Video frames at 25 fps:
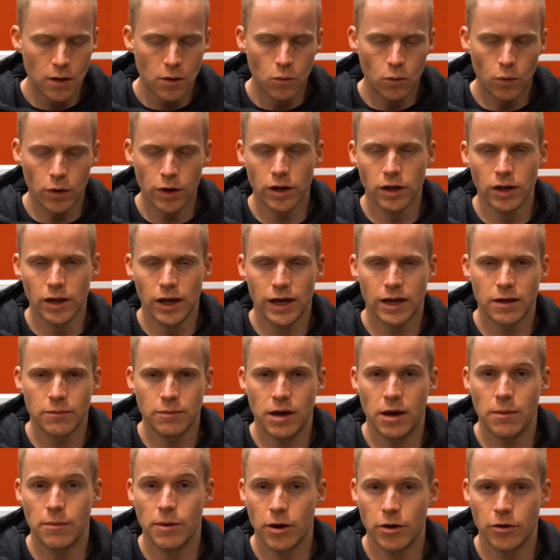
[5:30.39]
What I like
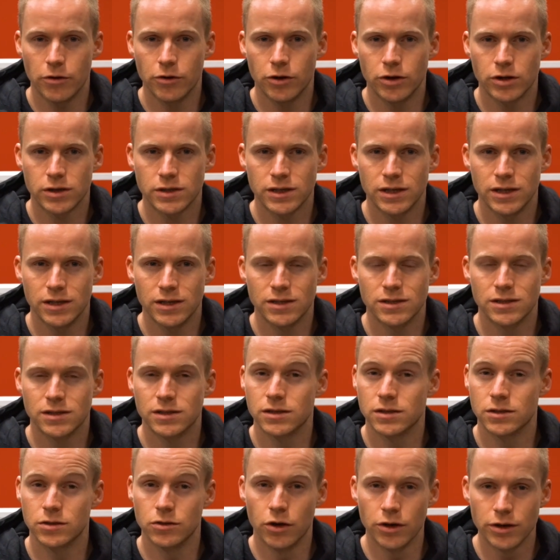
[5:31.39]
about paradoxine is it
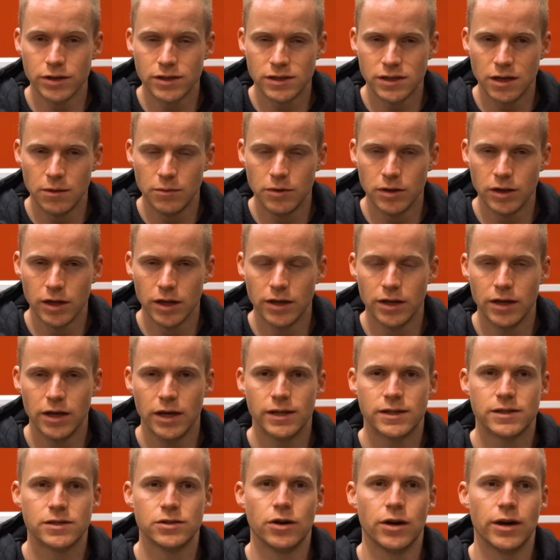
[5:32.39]
is not a stimulant,
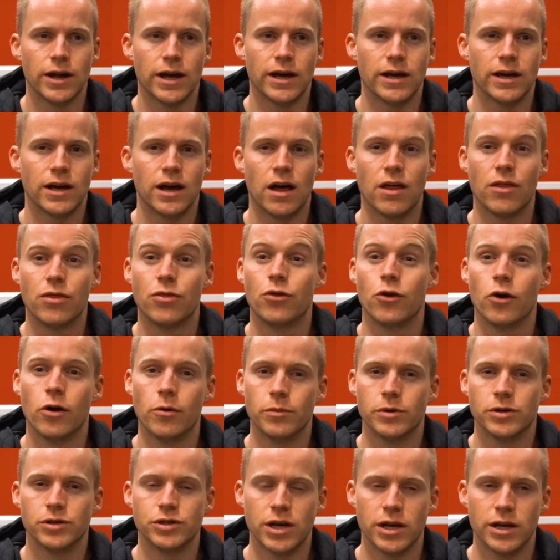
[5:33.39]
it's not a
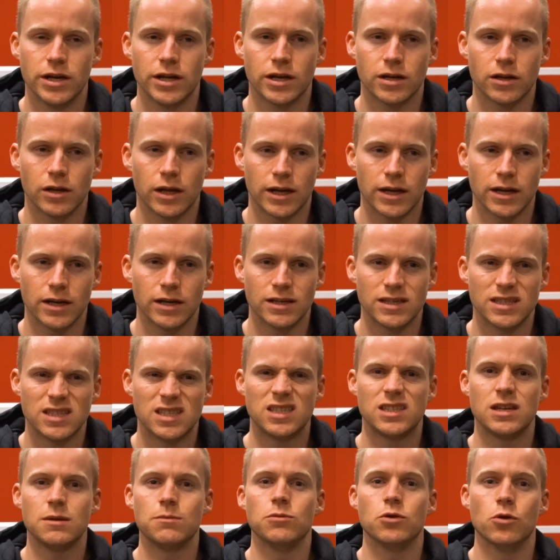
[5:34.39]
thermogenic, like a
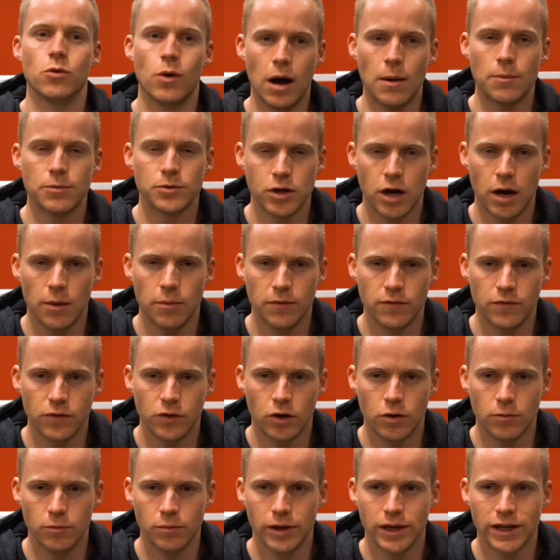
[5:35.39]
stimu-up type of a
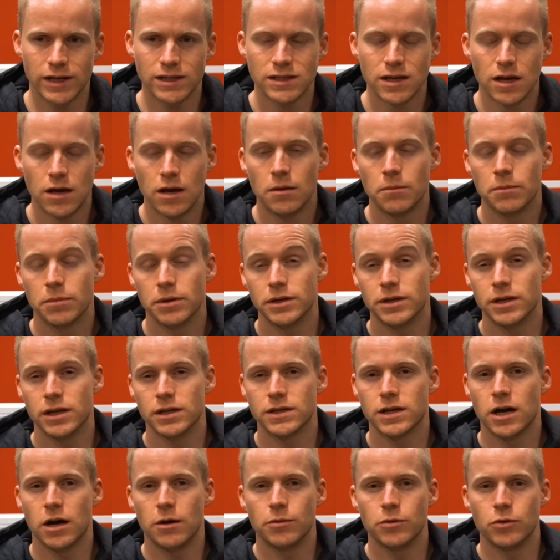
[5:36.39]
complex, but it
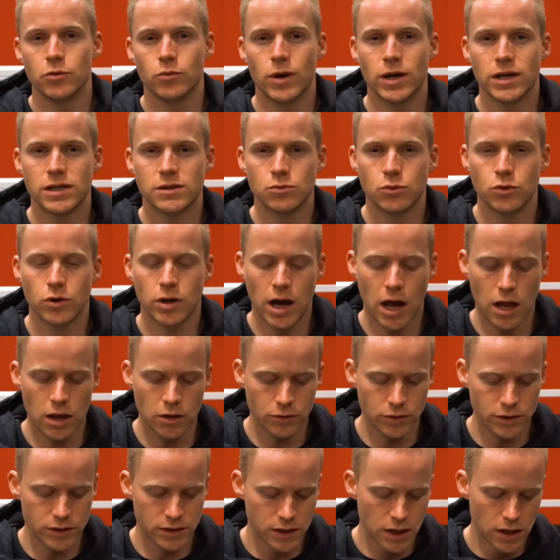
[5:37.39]
does help you to waste more
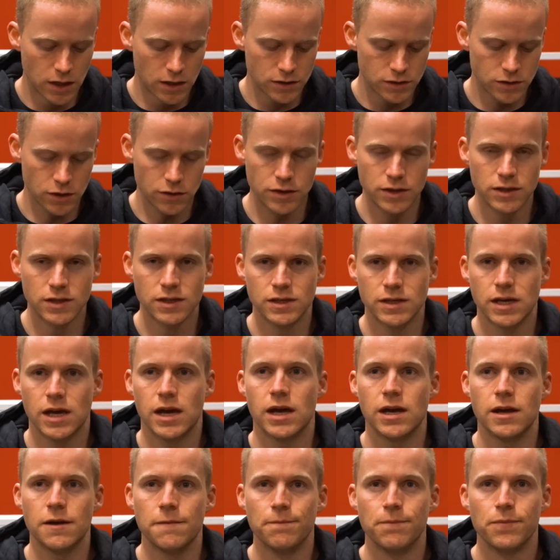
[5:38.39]
calories. So this is
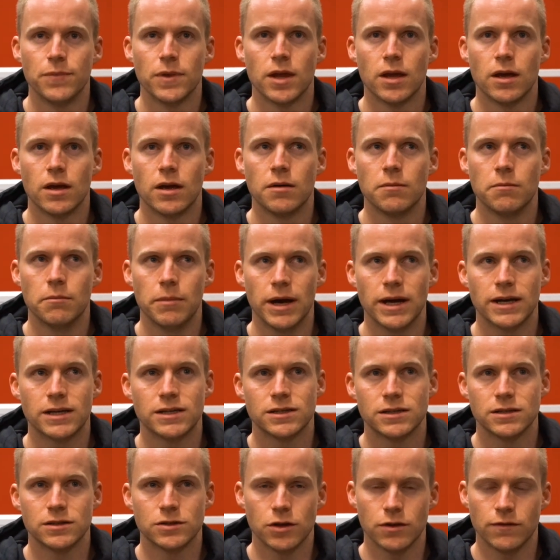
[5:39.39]

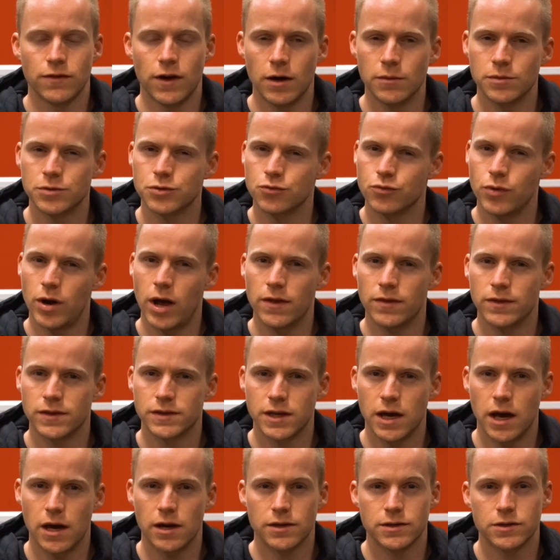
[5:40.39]
sort of helps to round this
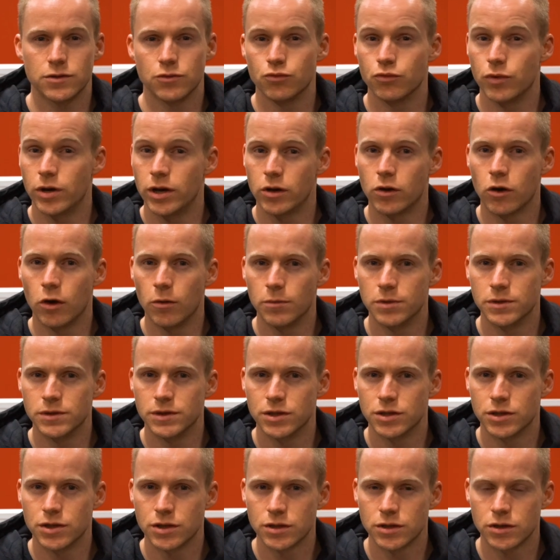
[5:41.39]
out as a
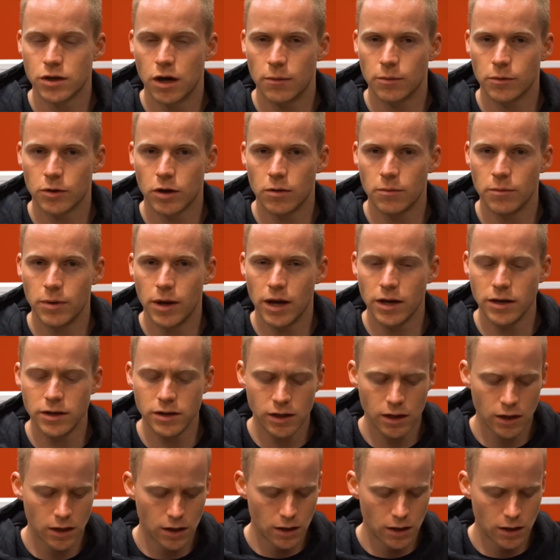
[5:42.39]
recomposition type compound.